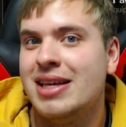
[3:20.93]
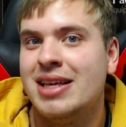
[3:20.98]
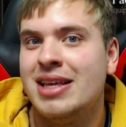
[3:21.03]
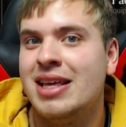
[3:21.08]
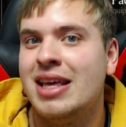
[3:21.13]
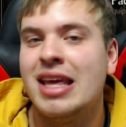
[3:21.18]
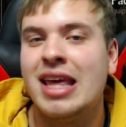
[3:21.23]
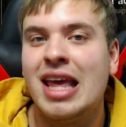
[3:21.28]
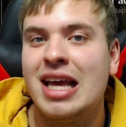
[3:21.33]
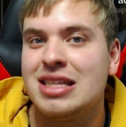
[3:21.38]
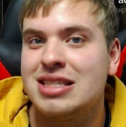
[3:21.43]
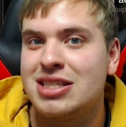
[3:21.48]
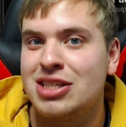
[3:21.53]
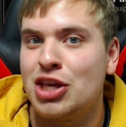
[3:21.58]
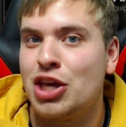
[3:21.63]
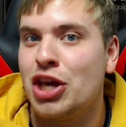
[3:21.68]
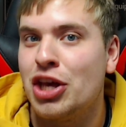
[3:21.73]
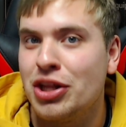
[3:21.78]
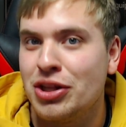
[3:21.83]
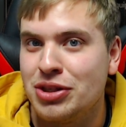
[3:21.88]
he gets
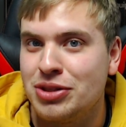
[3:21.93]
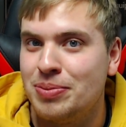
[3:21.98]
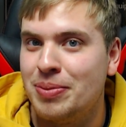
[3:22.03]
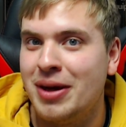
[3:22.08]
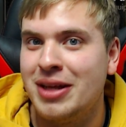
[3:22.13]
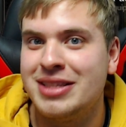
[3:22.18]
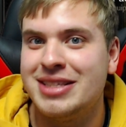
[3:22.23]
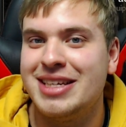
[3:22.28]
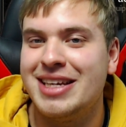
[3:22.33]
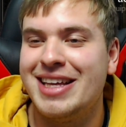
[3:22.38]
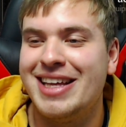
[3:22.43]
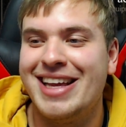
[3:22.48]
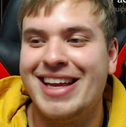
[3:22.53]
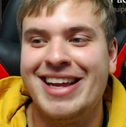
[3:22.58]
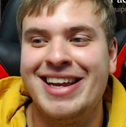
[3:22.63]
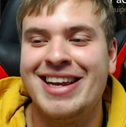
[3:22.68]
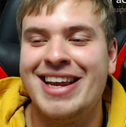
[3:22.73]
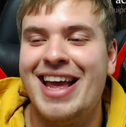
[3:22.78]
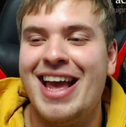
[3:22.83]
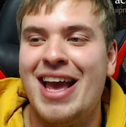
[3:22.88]
killed, but
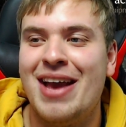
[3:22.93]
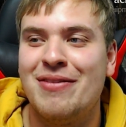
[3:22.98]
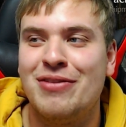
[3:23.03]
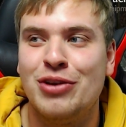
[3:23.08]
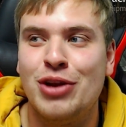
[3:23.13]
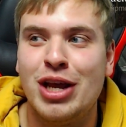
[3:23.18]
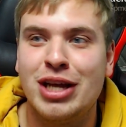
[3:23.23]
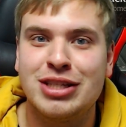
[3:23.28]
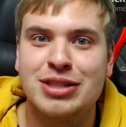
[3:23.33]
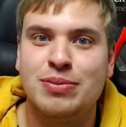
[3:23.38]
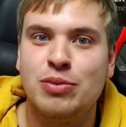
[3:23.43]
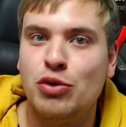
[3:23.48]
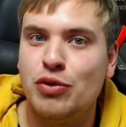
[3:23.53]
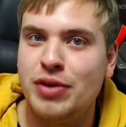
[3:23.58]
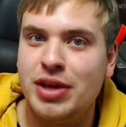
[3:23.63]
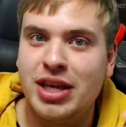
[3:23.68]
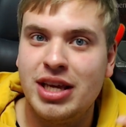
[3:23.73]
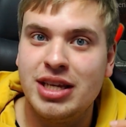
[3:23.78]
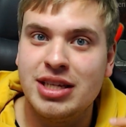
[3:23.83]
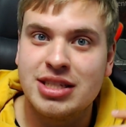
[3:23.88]
in every next movie
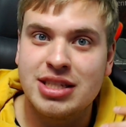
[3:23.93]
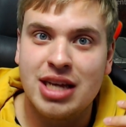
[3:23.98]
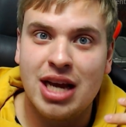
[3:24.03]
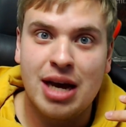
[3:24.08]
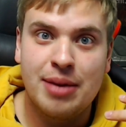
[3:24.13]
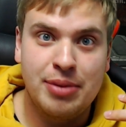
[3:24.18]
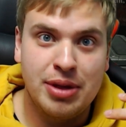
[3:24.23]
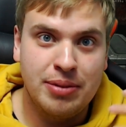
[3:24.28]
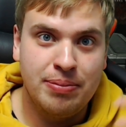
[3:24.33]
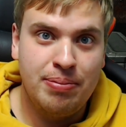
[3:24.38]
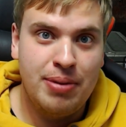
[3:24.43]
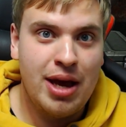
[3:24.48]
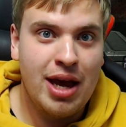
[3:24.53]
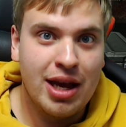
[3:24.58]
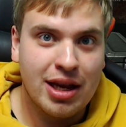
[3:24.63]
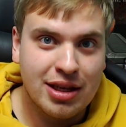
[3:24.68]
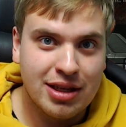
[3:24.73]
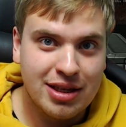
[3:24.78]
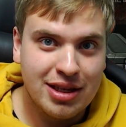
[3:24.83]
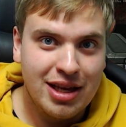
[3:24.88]
he is coming back.